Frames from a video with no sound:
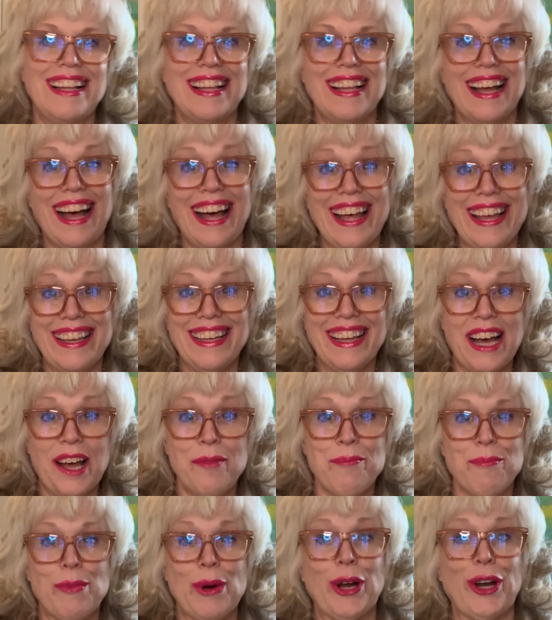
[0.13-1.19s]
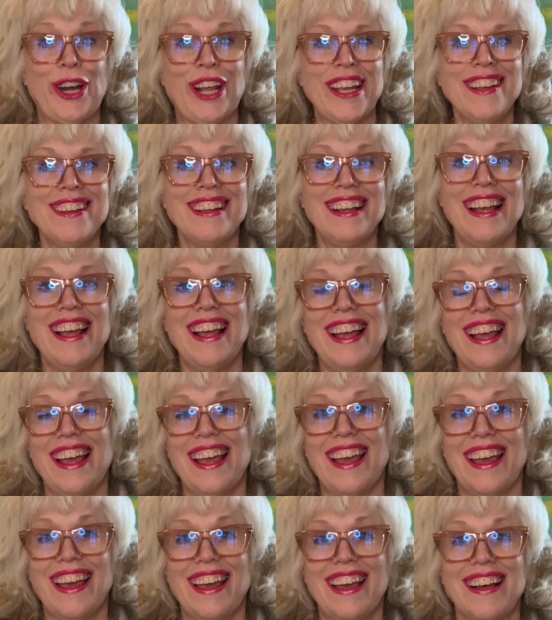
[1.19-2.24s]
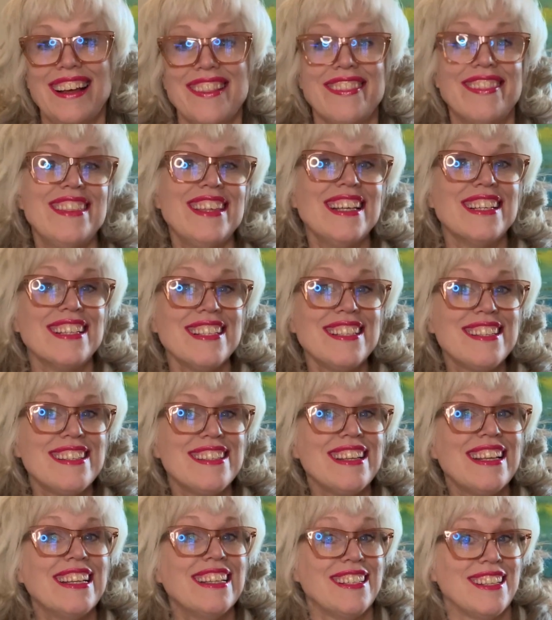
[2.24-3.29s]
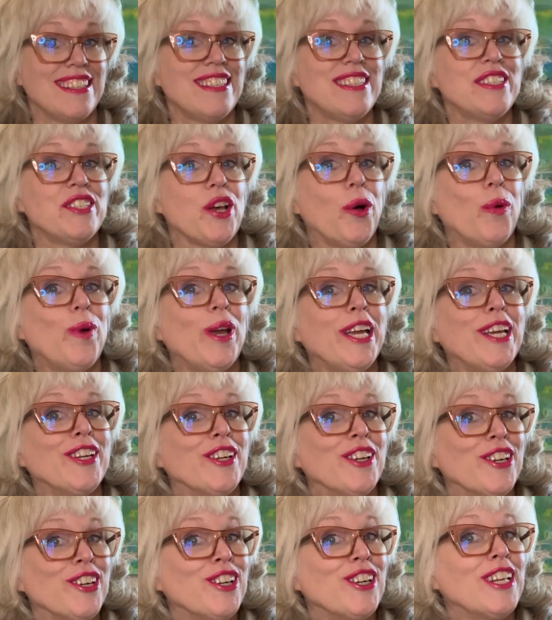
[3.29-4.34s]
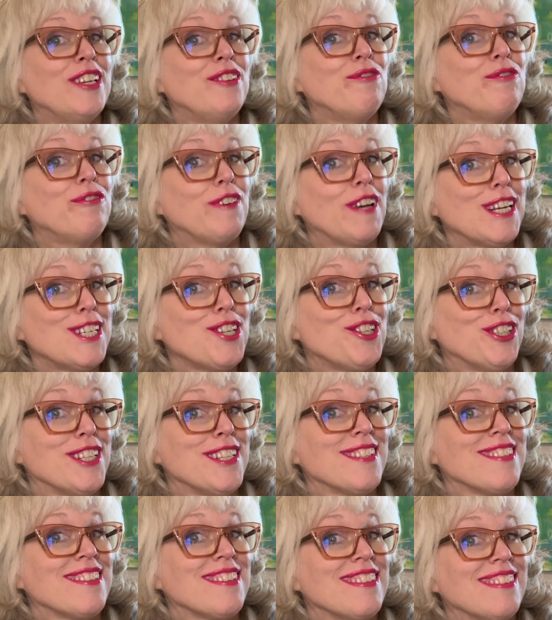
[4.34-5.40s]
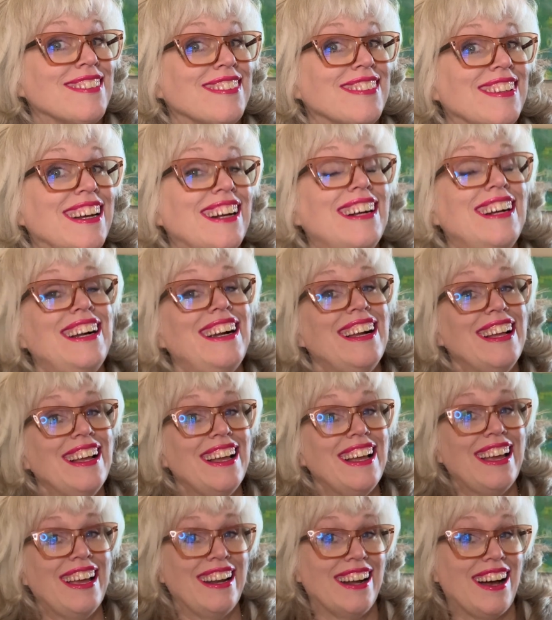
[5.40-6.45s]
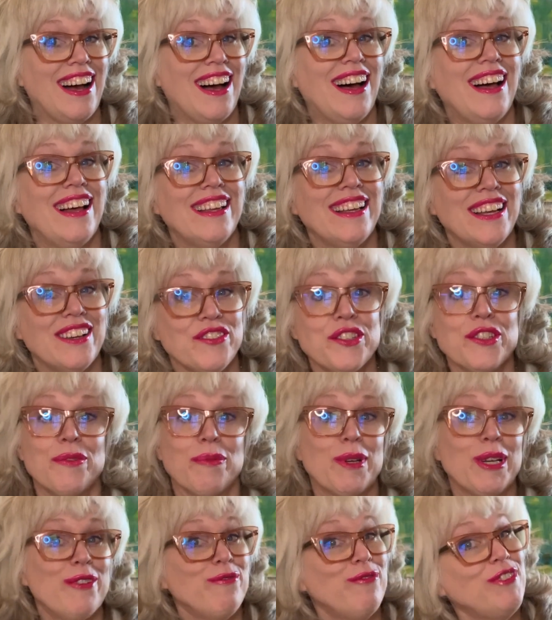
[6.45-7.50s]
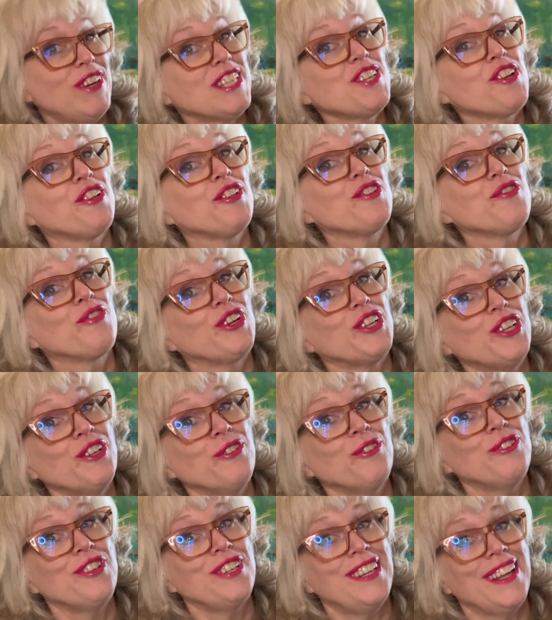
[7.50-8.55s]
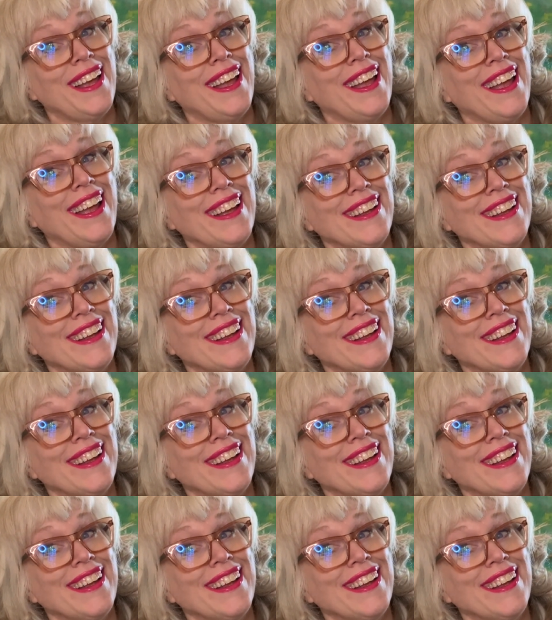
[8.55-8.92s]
Hi, I'm Marty, and this is Sewing Nerd Confessions, and I have some confessions for you today.